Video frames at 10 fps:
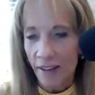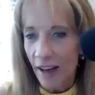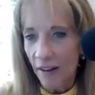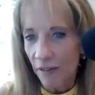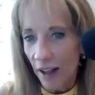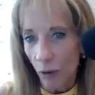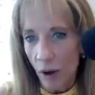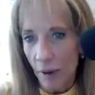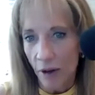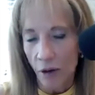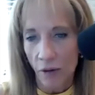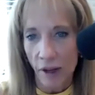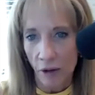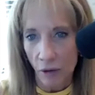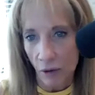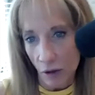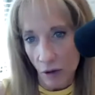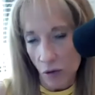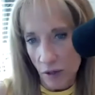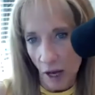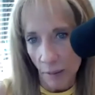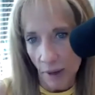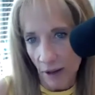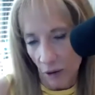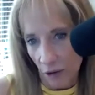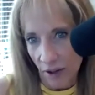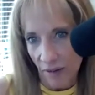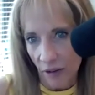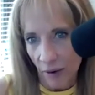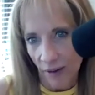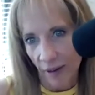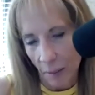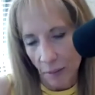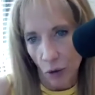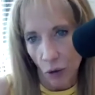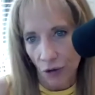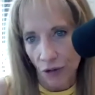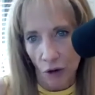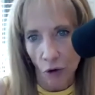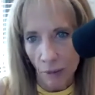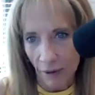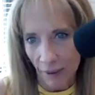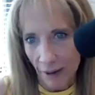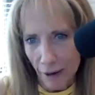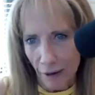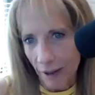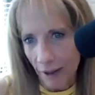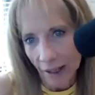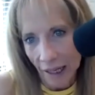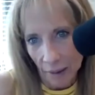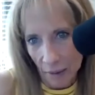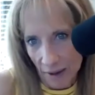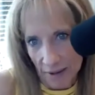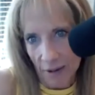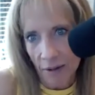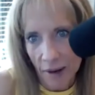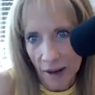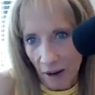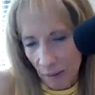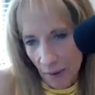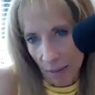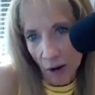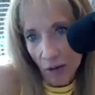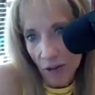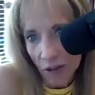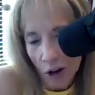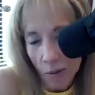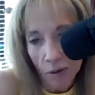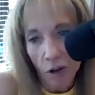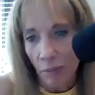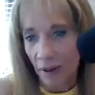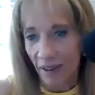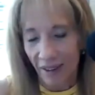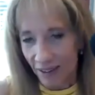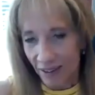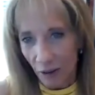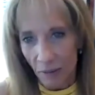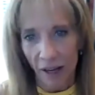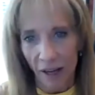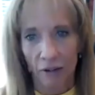I have a lot of women who come in, in their 70s, where I'm too old to start hormones. I'm like, no, you're not. I mean, start them now. It'd be better if you started earlier, but start them now.